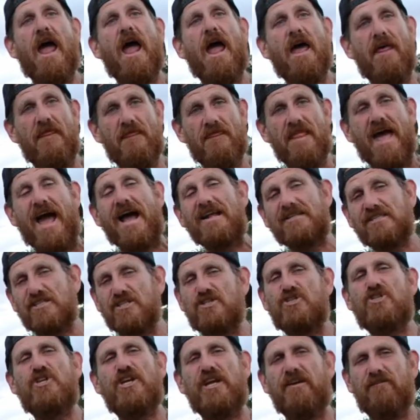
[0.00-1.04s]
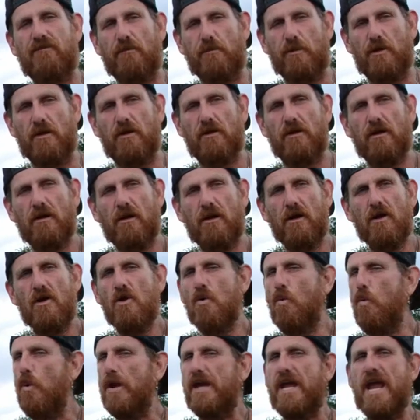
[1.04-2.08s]
And that's achievable.
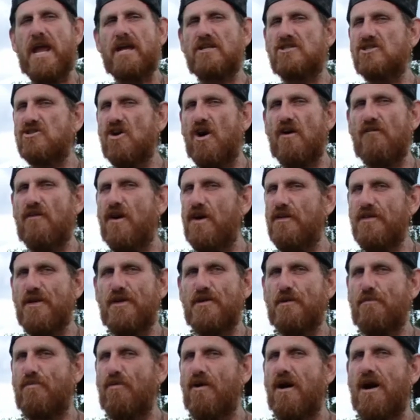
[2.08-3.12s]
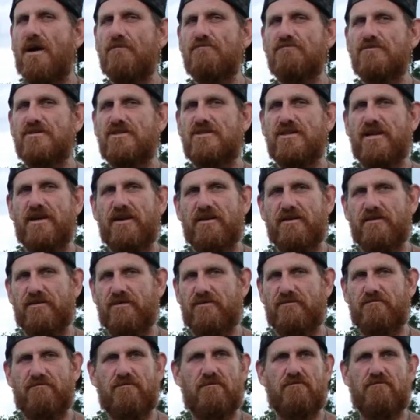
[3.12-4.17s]
We can't solve all the other problems in
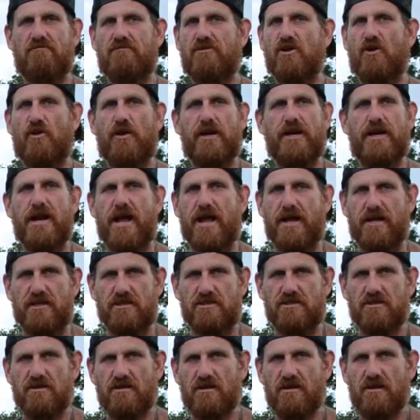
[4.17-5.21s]
30 days,